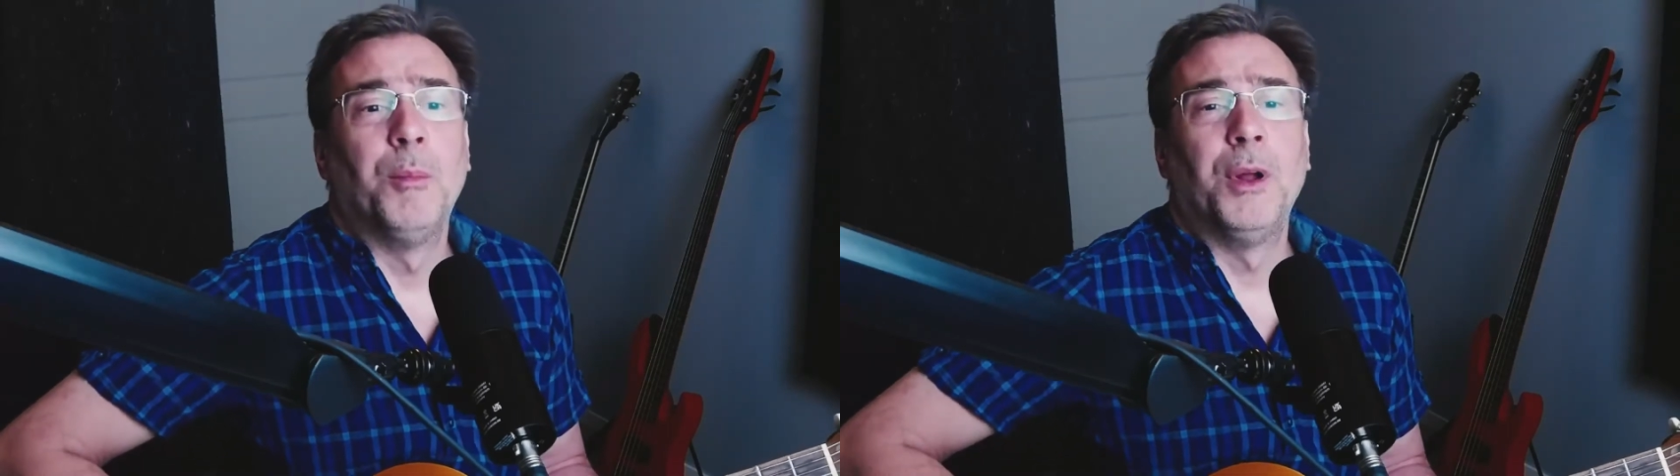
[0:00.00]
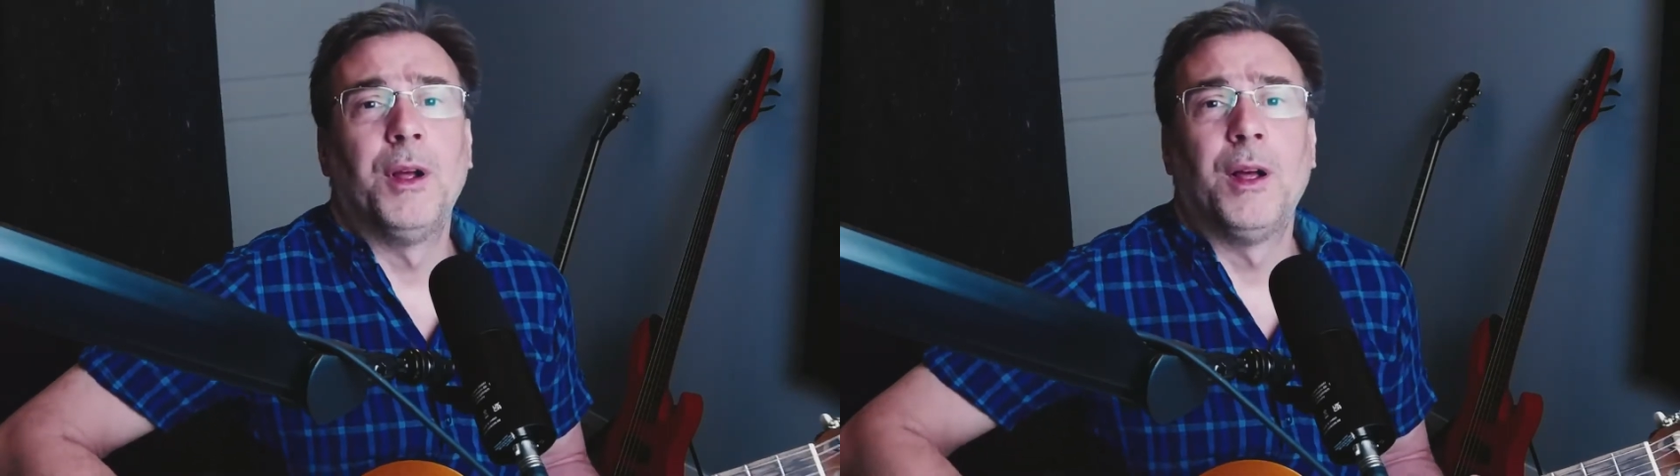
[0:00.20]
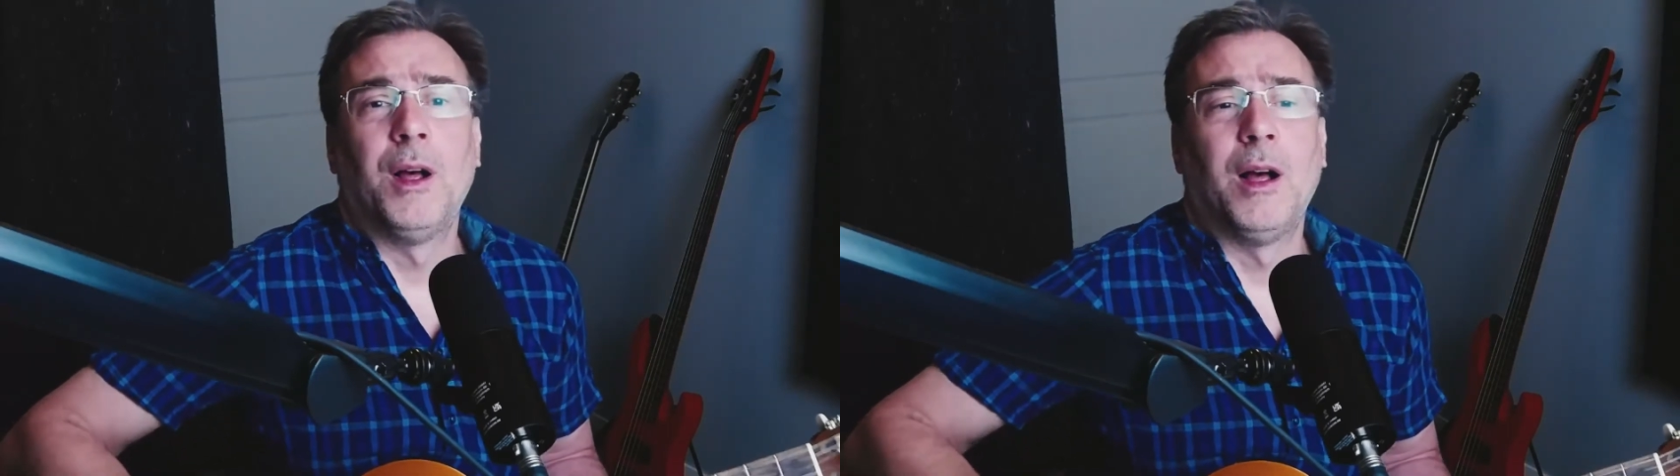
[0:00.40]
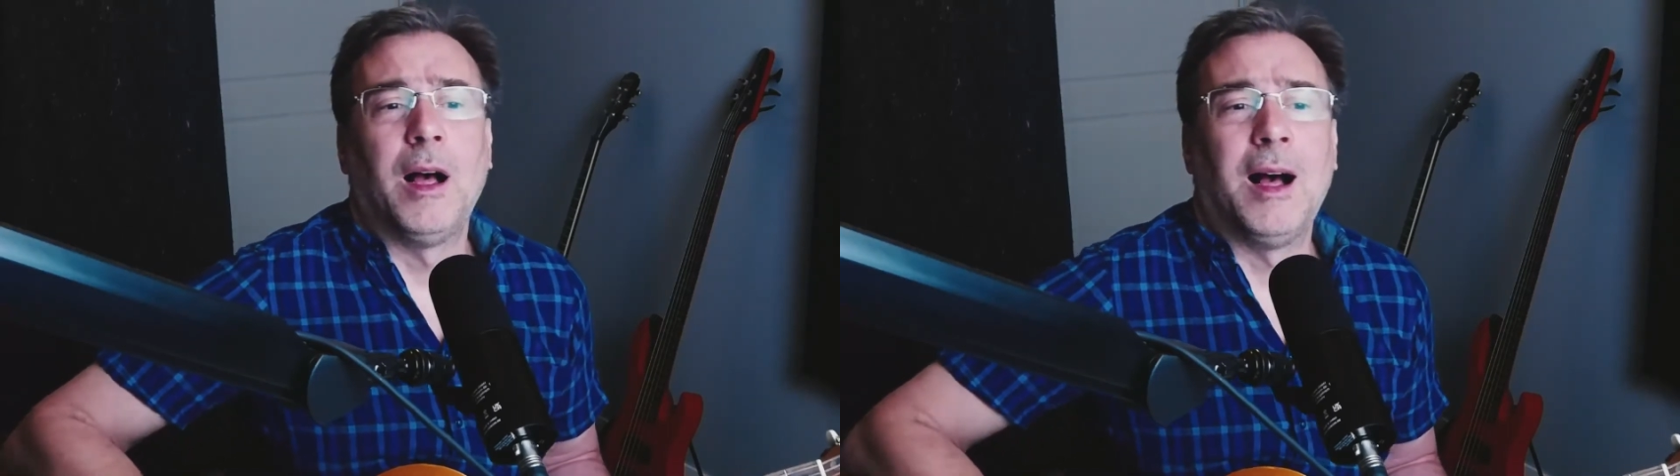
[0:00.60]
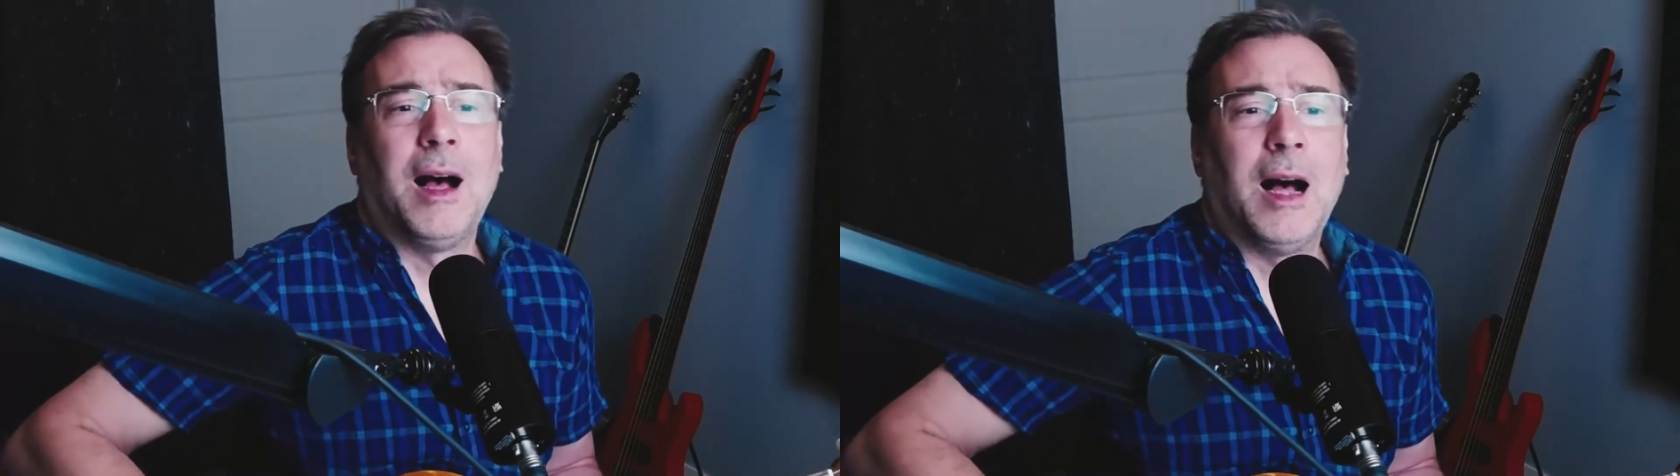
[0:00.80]
But
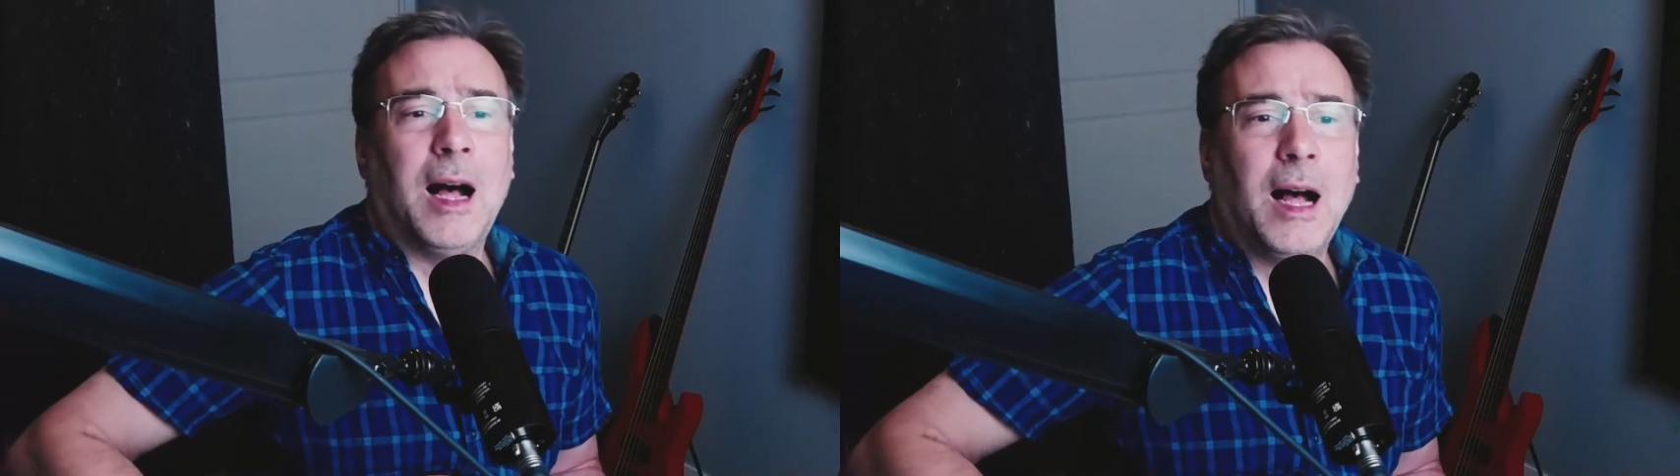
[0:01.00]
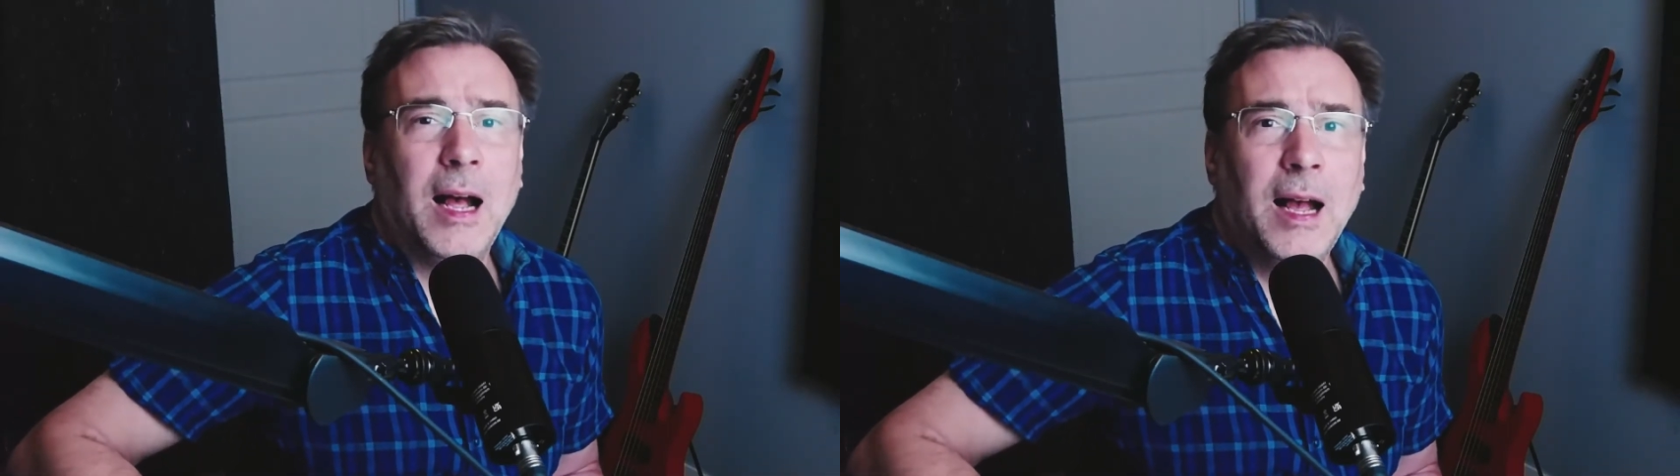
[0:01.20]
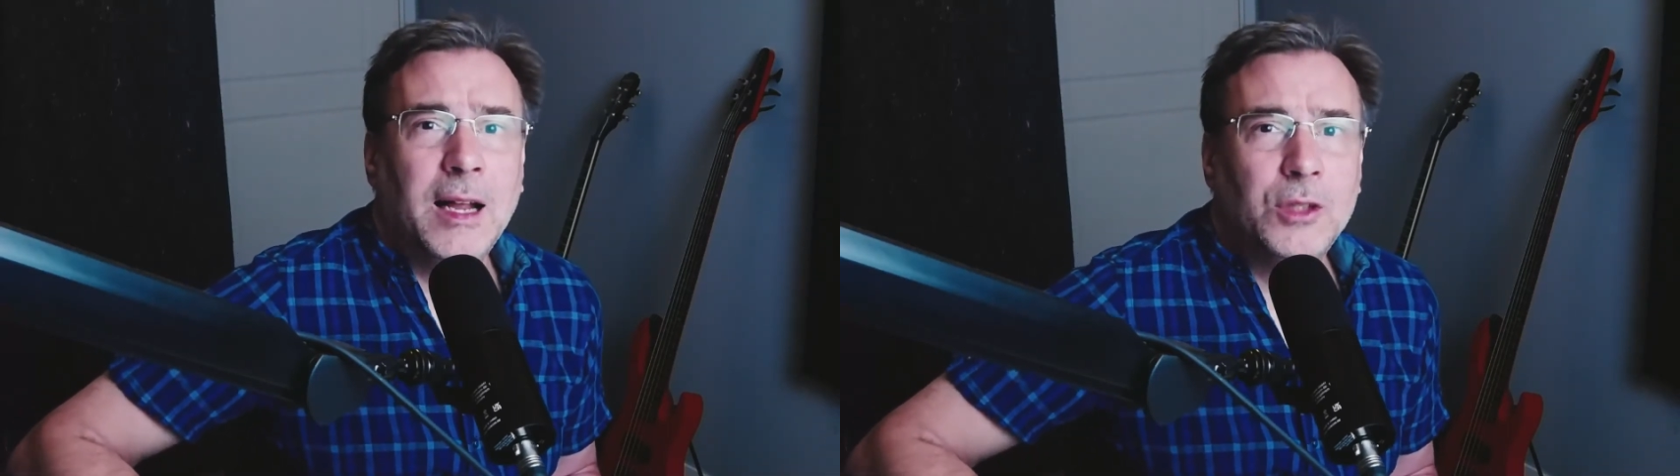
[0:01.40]
I